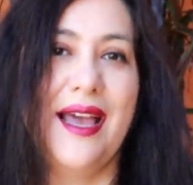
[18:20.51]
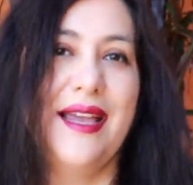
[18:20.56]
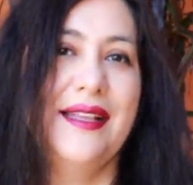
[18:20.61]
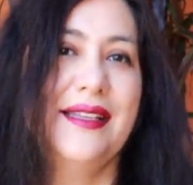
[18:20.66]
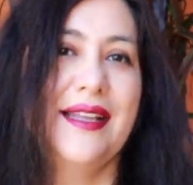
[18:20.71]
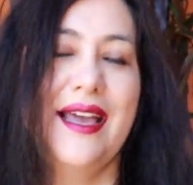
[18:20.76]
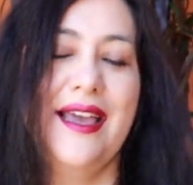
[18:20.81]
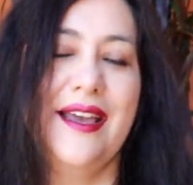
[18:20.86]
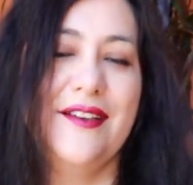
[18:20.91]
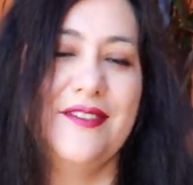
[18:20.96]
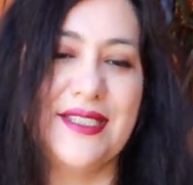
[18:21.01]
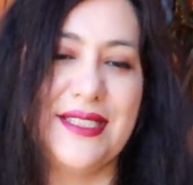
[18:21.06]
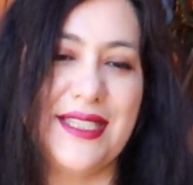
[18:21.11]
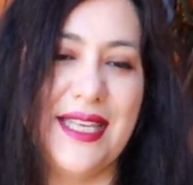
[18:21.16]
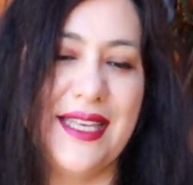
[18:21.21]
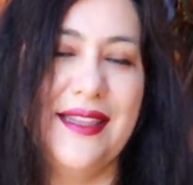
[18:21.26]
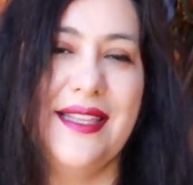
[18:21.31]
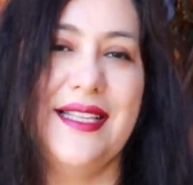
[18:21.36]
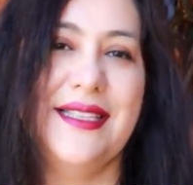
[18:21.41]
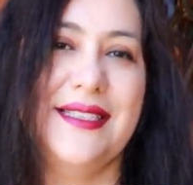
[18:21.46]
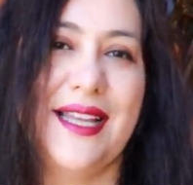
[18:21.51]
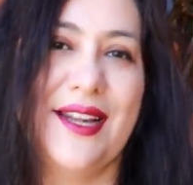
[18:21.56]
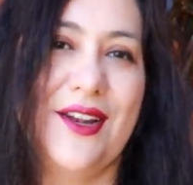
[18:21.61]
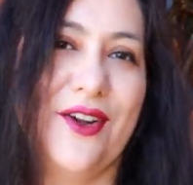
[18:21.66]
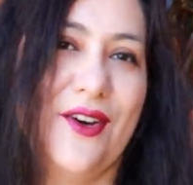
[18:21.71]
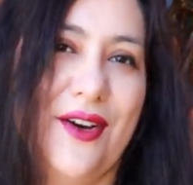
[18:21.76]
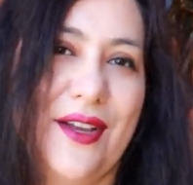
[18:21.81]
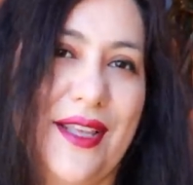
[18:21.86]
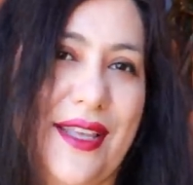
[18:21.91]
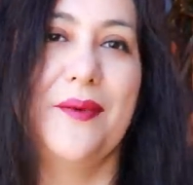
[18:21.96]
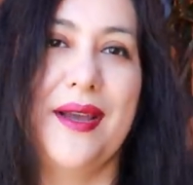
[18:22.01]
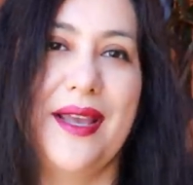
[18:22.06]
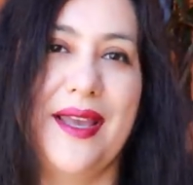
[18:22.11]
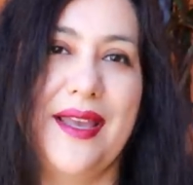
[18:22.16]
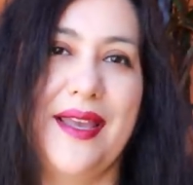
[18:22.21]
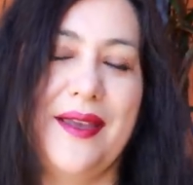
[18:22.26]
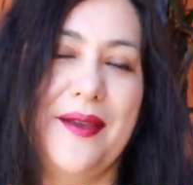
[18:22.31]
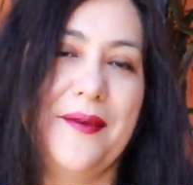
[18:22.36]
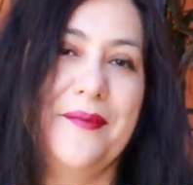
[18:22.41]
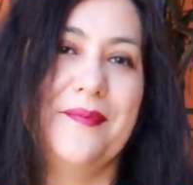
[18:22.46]
And I have seen this a lot
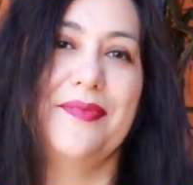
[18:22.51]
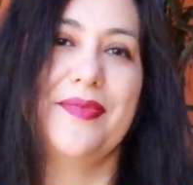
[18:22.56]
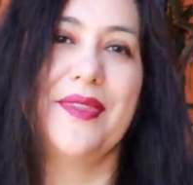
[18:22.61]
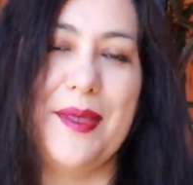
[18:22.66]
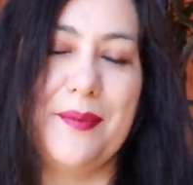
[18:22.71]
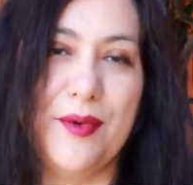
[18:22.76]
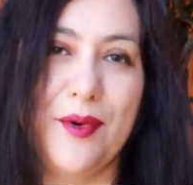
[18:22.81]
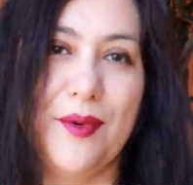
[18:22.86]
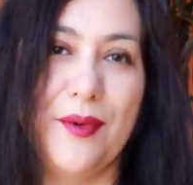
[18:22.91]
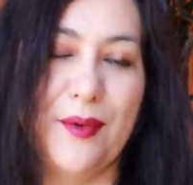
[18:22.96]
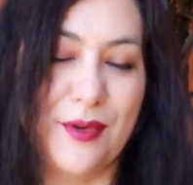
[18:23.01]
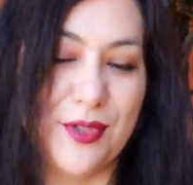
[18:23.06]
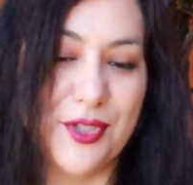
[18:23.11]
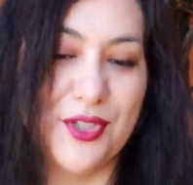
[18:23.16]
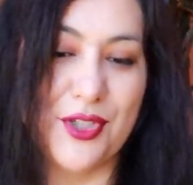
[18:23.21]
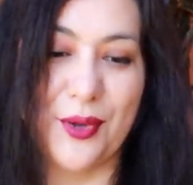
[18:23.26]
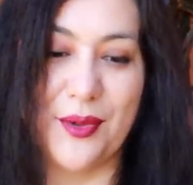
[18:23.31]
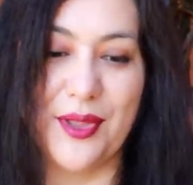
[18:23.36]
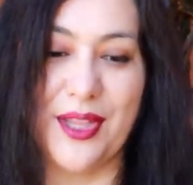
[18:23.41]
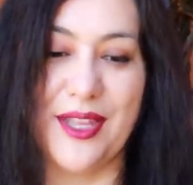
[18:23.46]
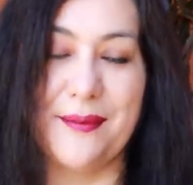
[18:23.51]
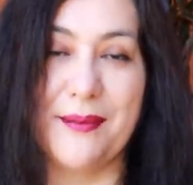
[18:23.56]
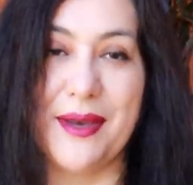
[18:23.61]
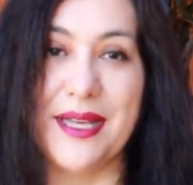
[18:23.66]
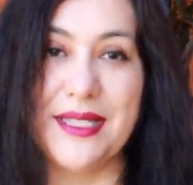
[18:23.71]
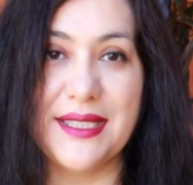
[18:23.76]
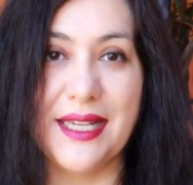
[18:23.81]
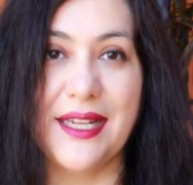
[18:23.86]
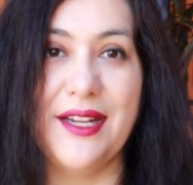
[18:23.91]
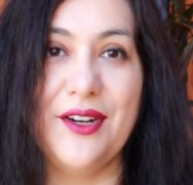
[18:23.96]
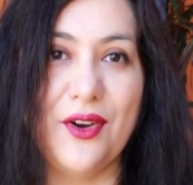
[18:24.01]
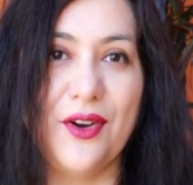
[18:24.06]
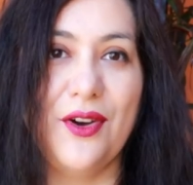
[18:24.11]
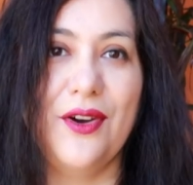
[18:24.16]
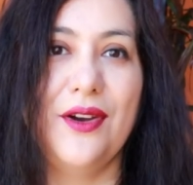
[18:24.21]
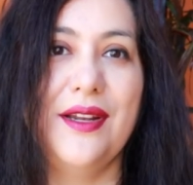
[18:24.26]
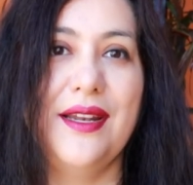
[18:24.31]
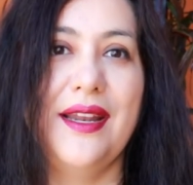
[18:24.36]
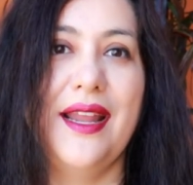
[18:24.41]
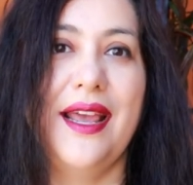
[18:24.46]
where people will show their muslin
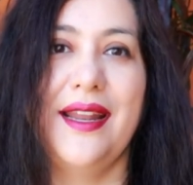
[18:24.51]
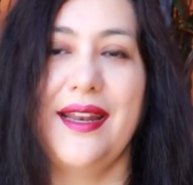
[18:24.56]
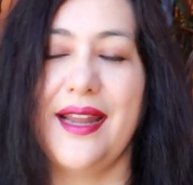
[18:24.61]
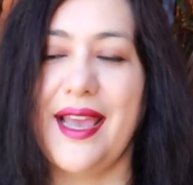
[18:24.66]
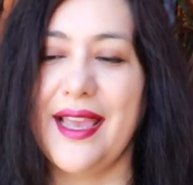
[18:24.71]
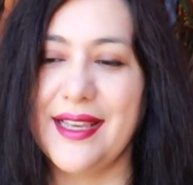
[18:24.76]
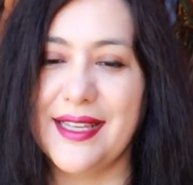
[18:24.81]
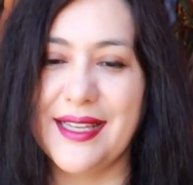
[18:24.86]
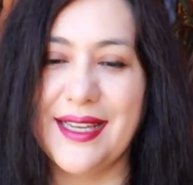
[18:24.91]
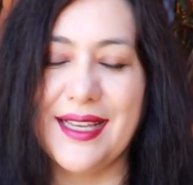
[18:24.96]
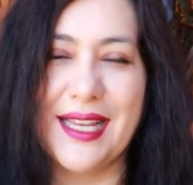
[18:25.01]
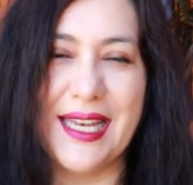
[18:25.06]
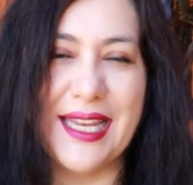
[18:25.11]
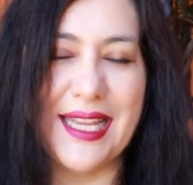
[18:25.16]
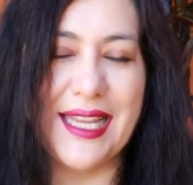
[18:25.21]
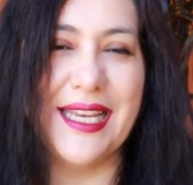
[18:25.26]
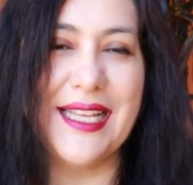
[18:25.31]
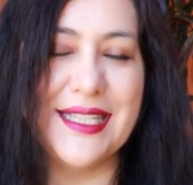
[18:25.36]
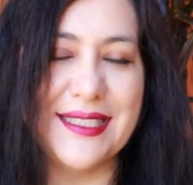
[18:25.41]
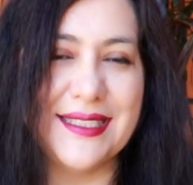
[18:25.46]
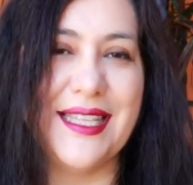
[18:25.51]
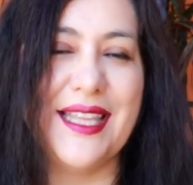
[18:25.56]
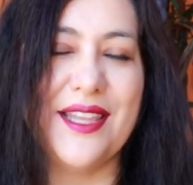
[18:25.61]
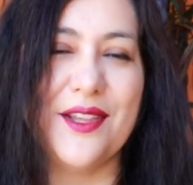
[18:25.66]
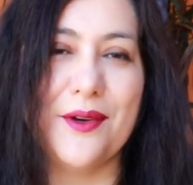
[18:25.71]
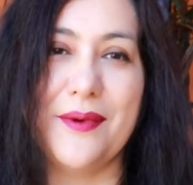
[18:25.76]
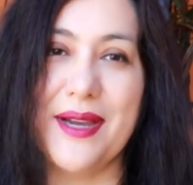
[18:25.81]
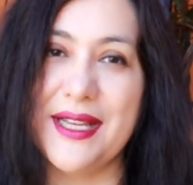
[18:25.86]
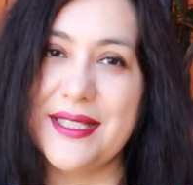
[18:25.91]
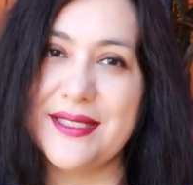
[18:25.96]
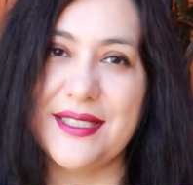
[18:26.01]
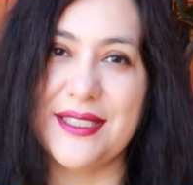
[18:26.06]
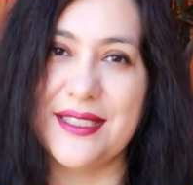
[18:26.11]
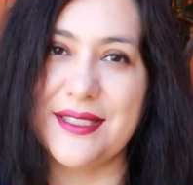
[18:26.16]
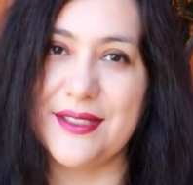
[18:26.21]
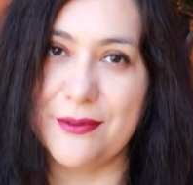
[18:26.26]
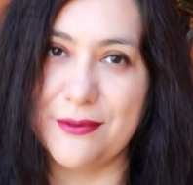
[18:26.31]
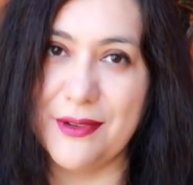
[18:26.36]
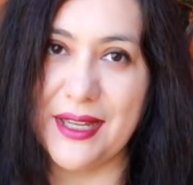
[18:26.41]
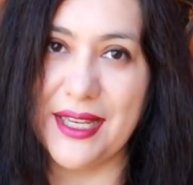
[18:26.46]
on, and I can clearly see the waist
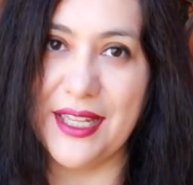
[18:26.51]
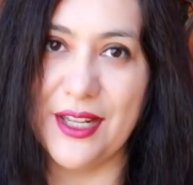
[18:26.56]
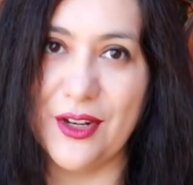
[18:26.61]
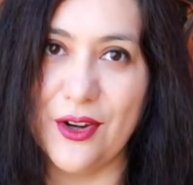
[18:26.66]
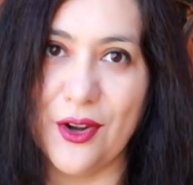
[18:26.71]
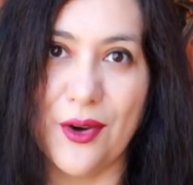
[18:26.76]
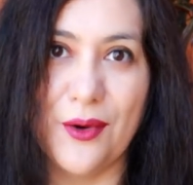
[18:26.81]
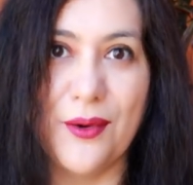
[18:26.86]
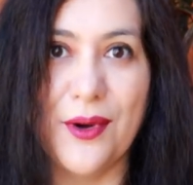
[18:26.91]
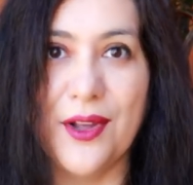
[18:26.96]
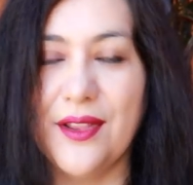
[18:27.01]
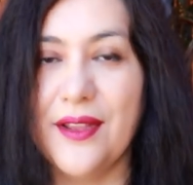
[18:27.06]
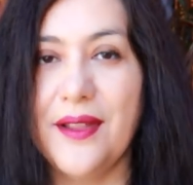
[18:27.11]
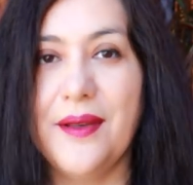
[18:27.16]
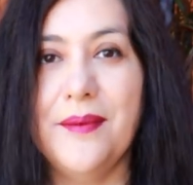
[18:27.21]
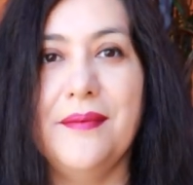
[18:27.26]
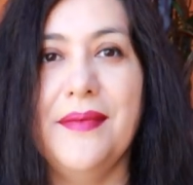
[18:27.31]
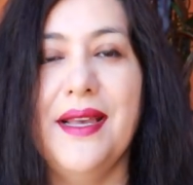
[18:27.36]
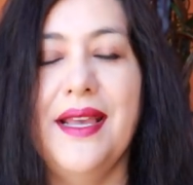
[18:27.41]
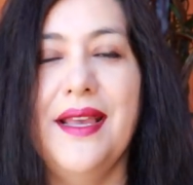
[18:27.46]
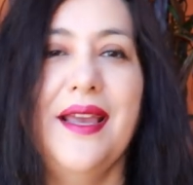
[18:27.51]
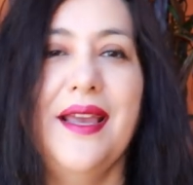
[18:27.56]
is really low on them